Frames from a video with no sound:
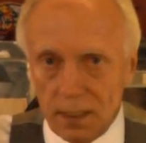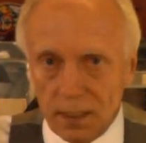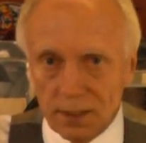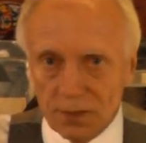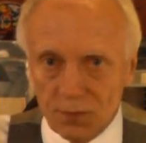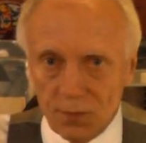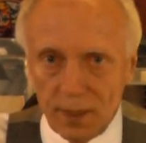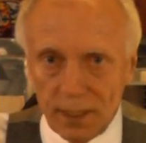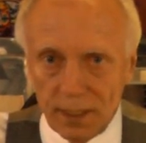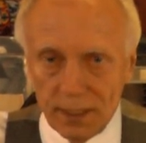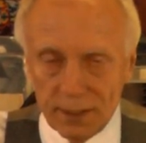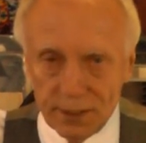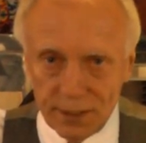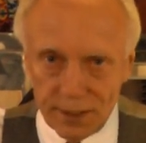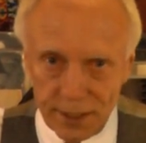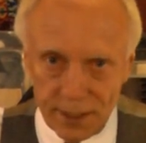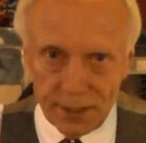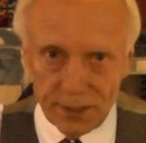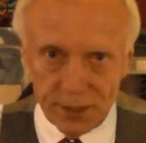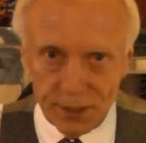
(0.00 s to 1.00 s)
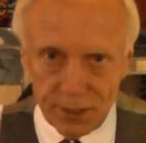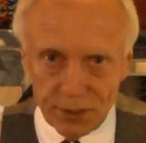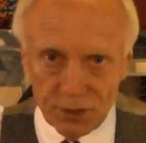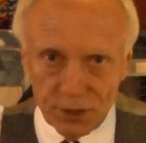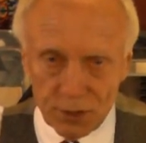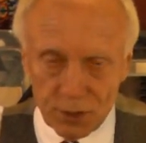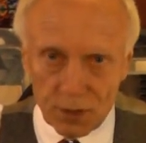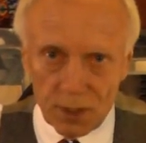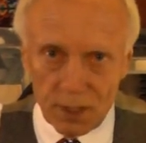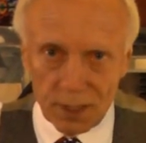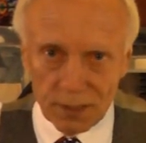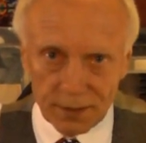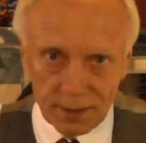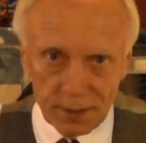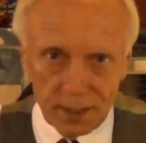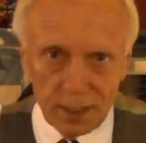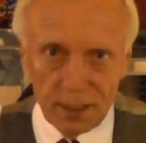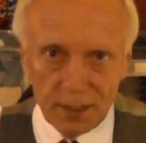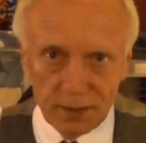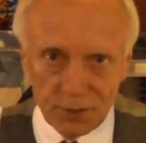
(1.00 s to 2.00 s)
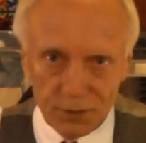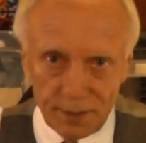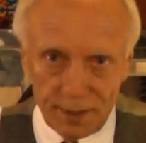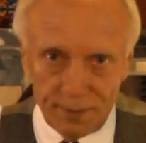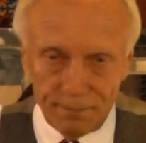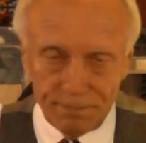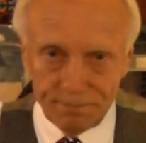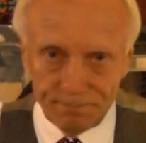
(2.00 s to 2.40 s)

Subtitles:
as well as citizens across the country.